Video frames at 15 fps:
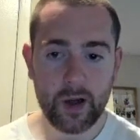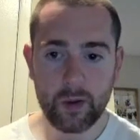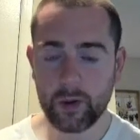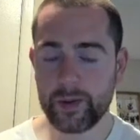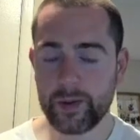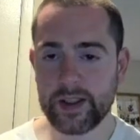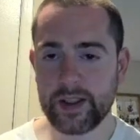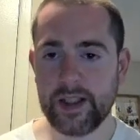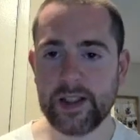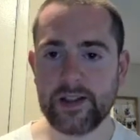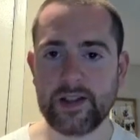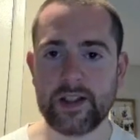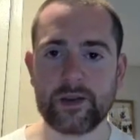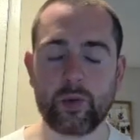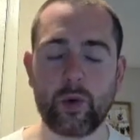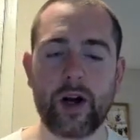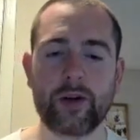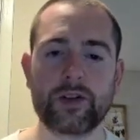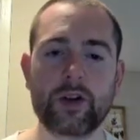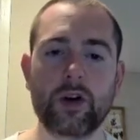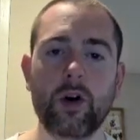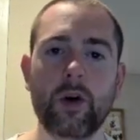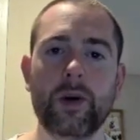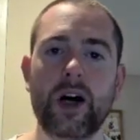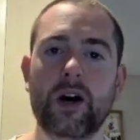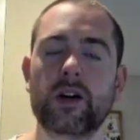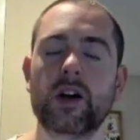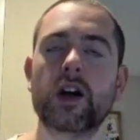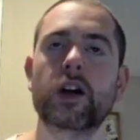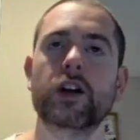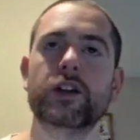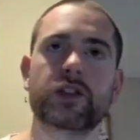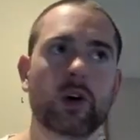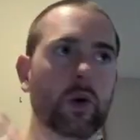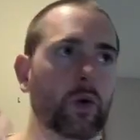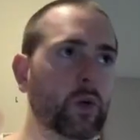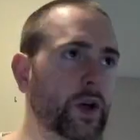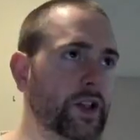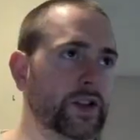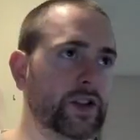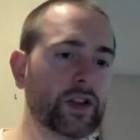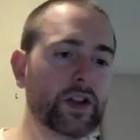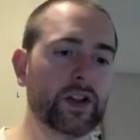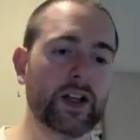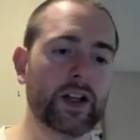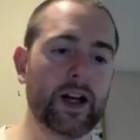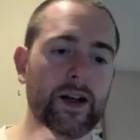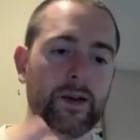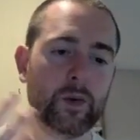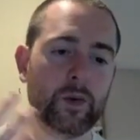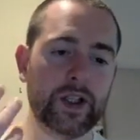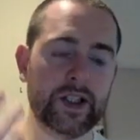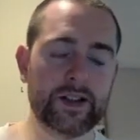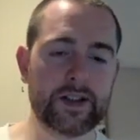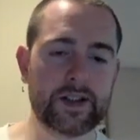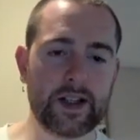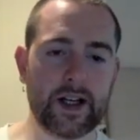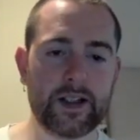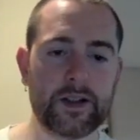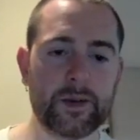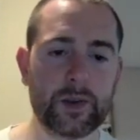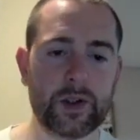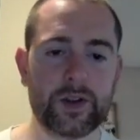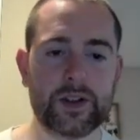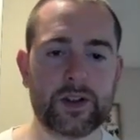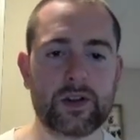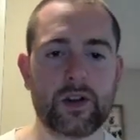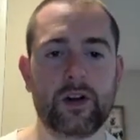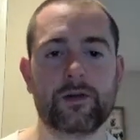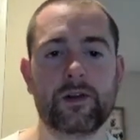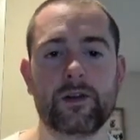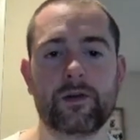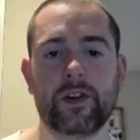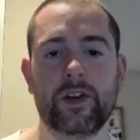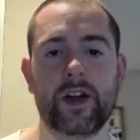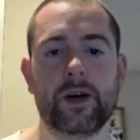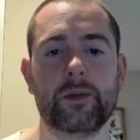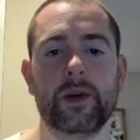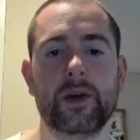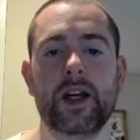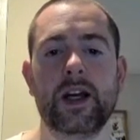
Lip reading: would be the easiest route to go about. So we decided to build this software for them.